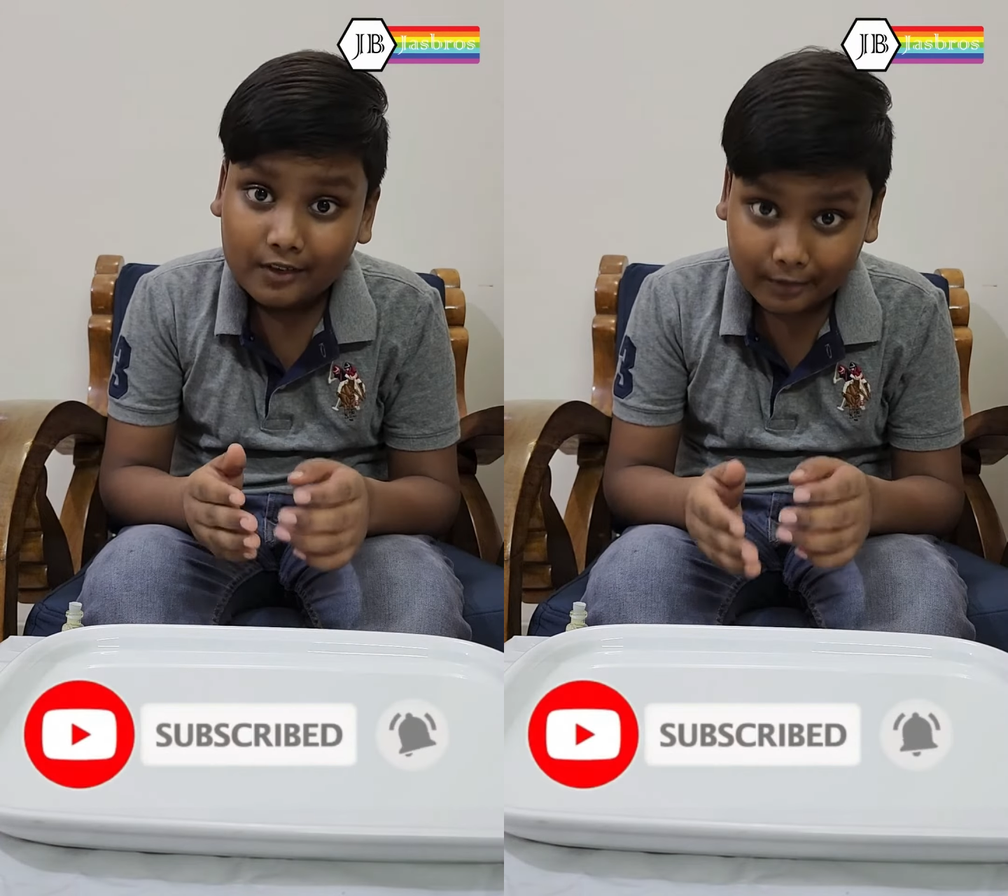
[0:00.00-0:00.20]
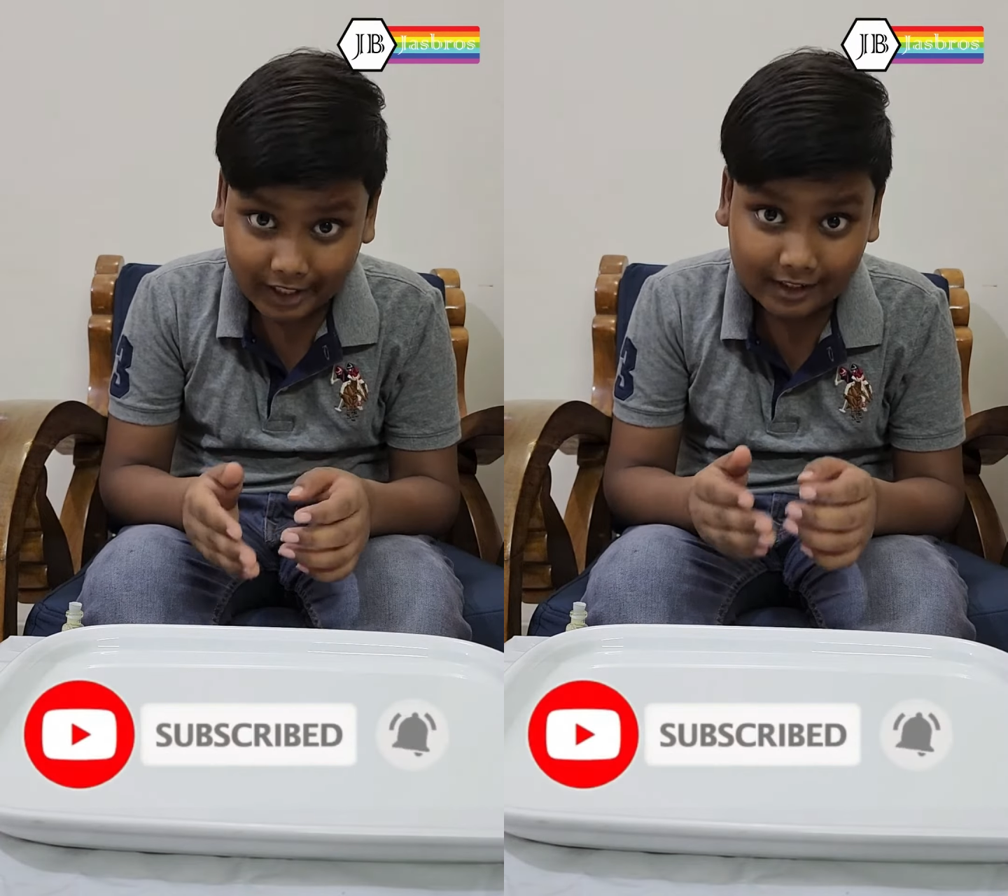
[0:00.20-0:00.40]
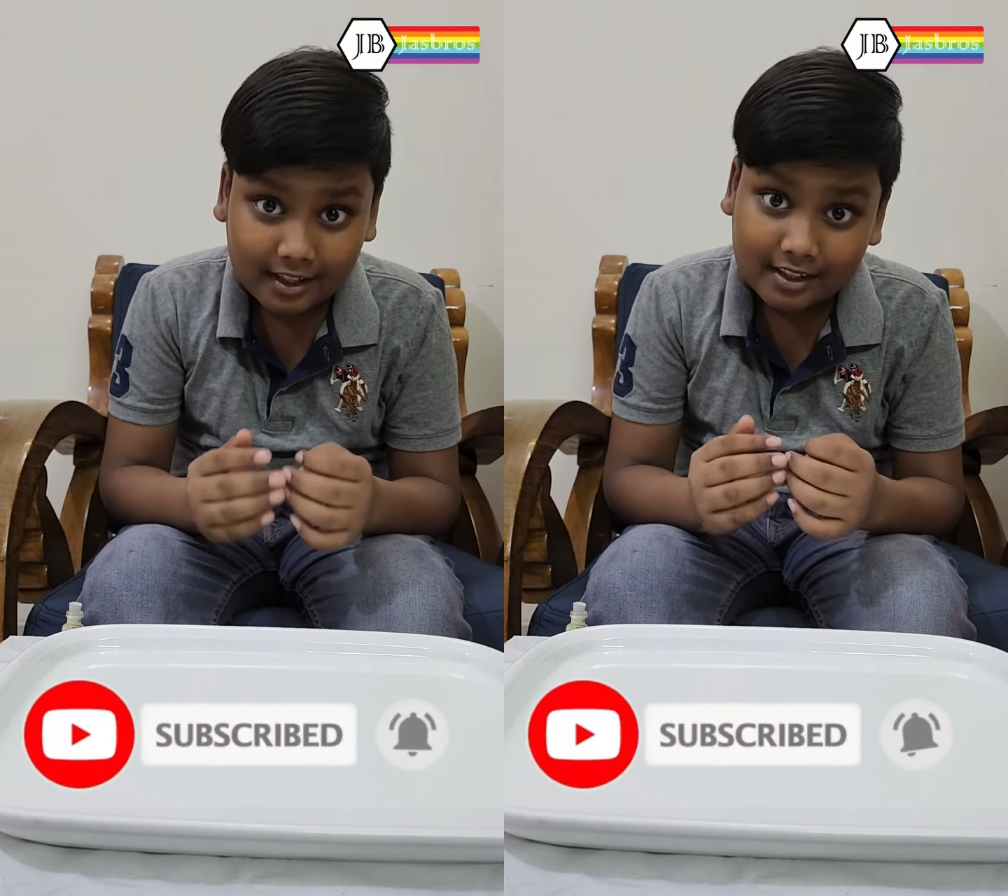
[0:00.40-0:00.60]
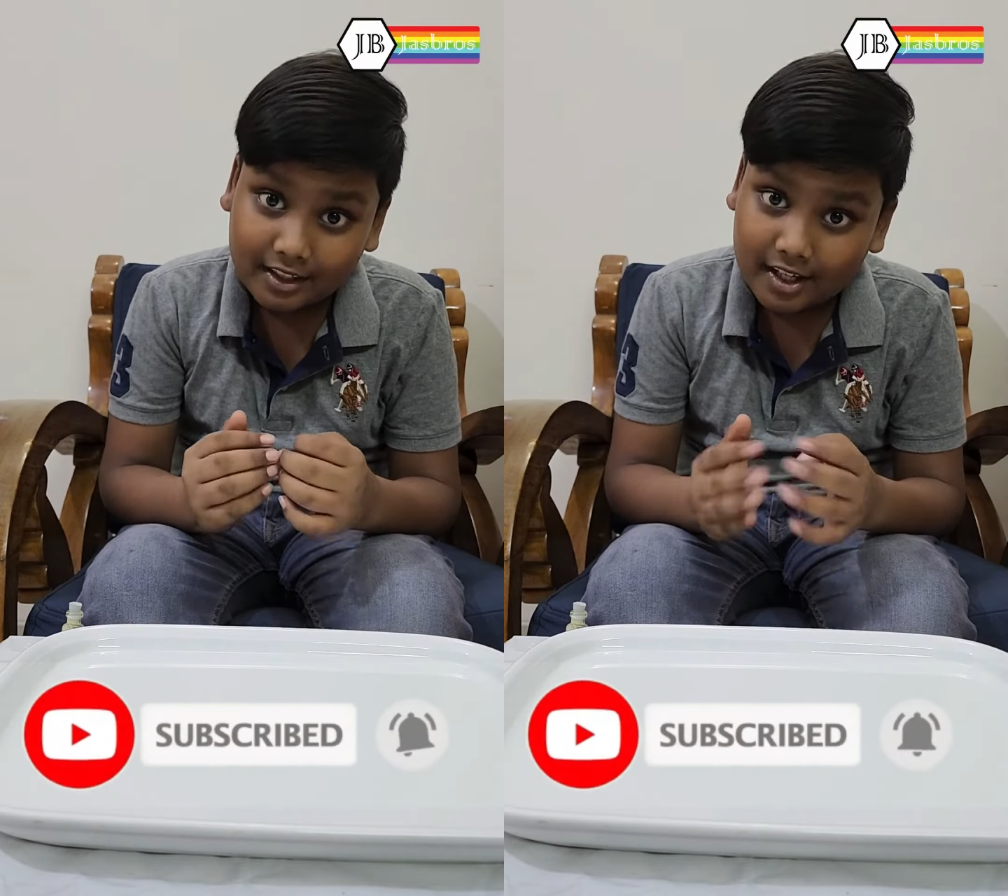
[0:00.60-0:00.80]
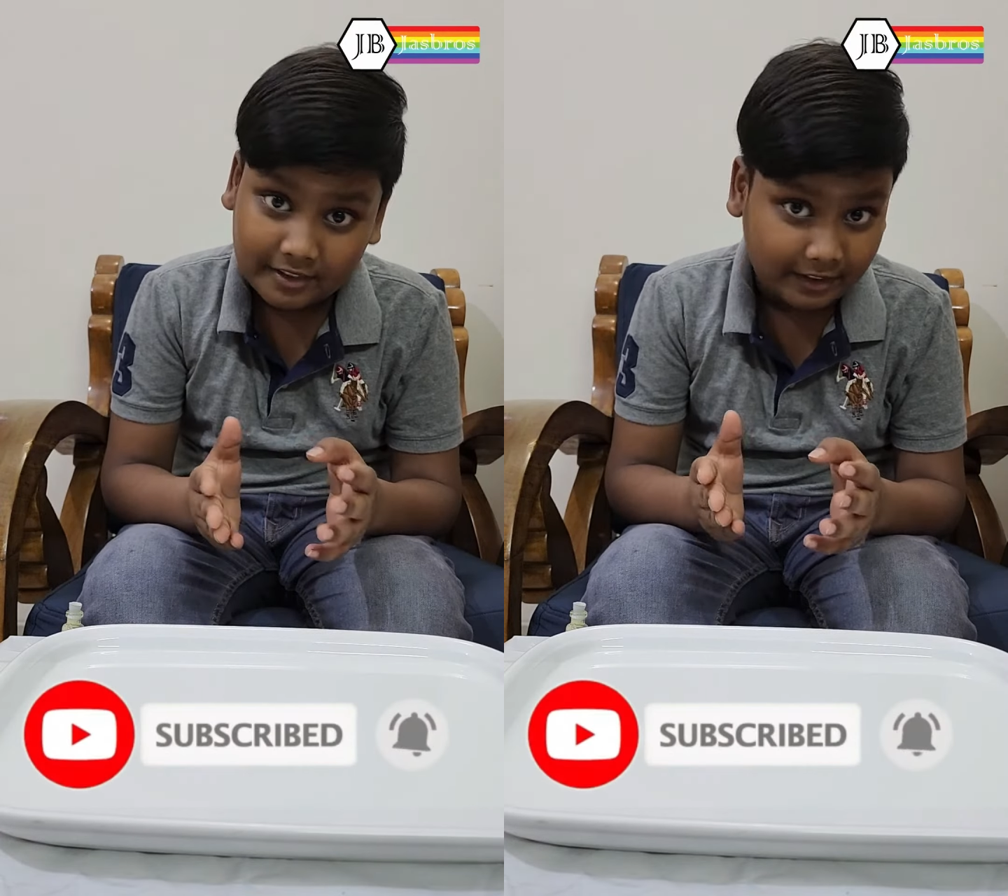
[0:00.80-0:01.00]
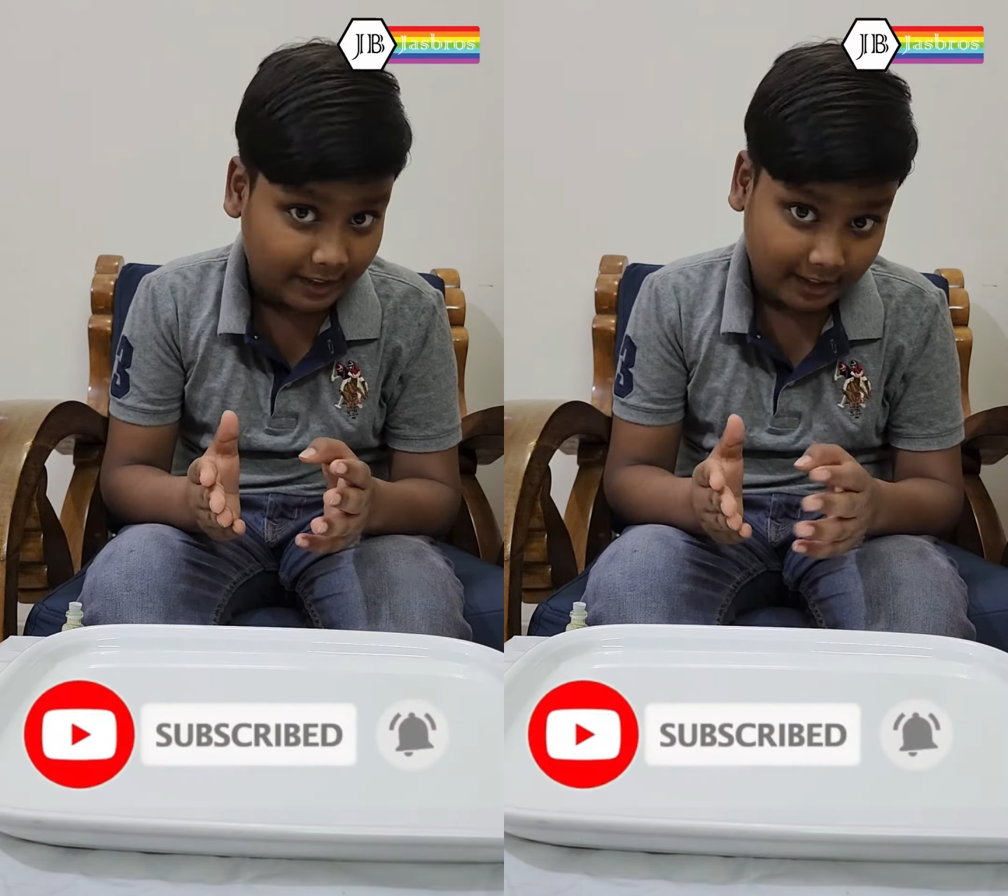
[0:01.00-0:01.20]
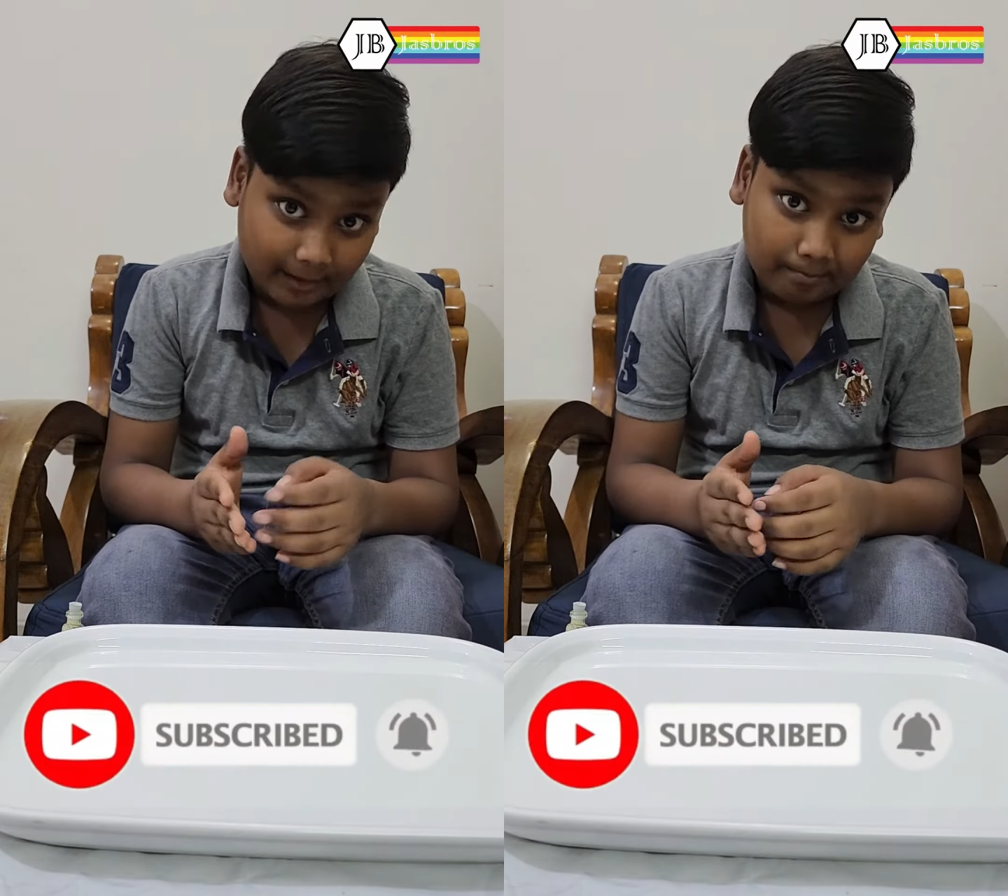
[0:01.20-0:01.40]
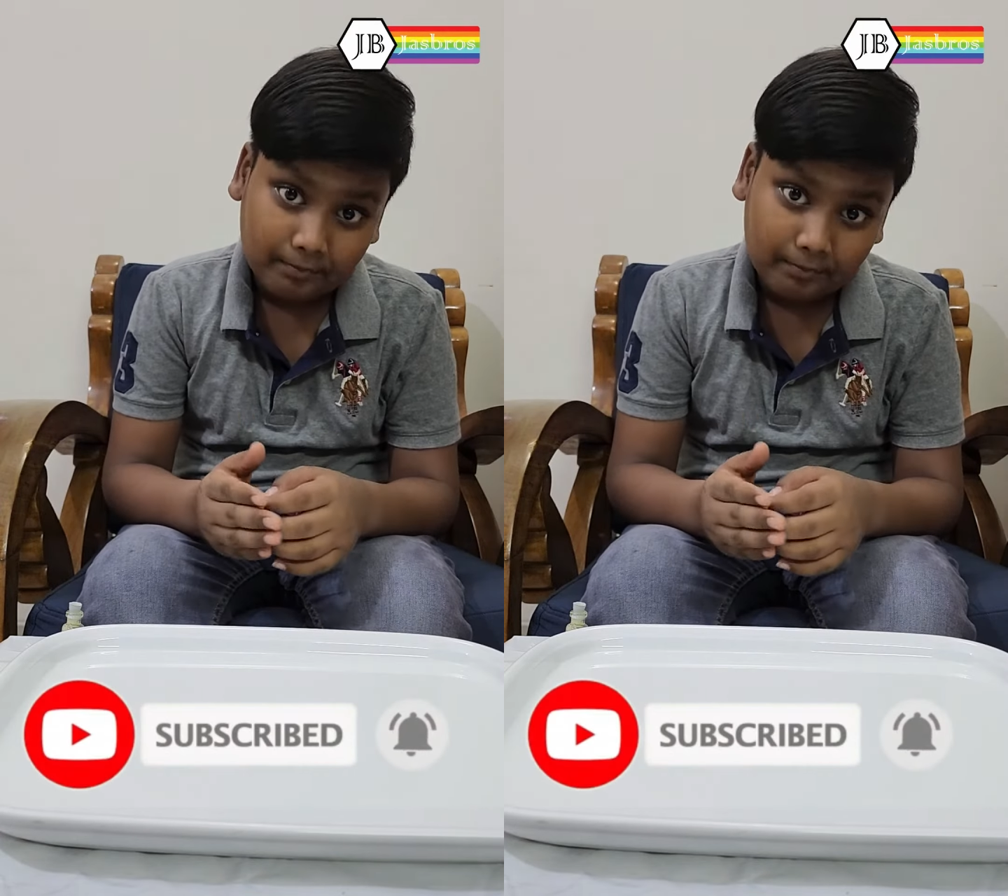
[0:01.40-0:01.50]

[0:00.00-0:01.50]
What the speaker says: with dish cleaner.